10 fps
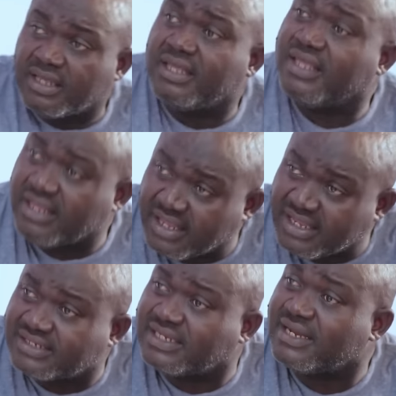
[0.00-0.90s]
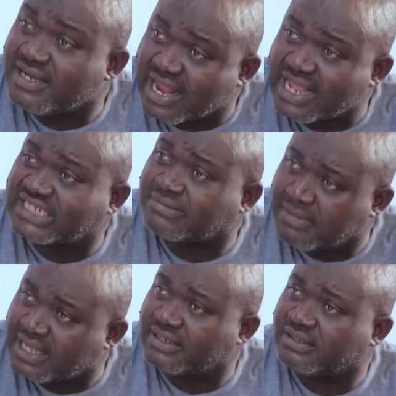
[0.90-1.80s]
He is a nice
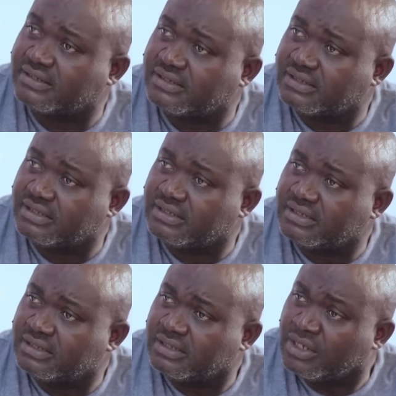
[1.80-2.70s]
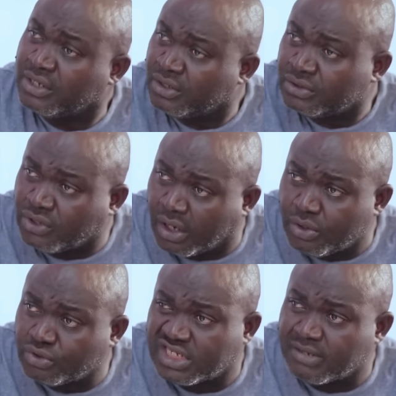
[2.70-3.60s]
man. Don't
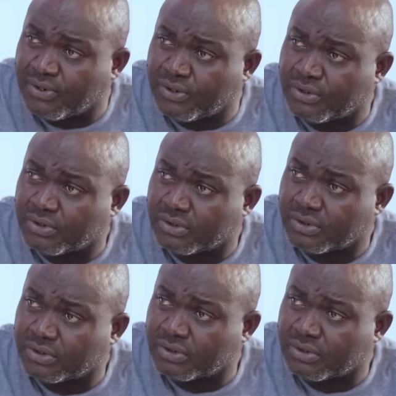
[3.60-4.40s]
lose him, oh.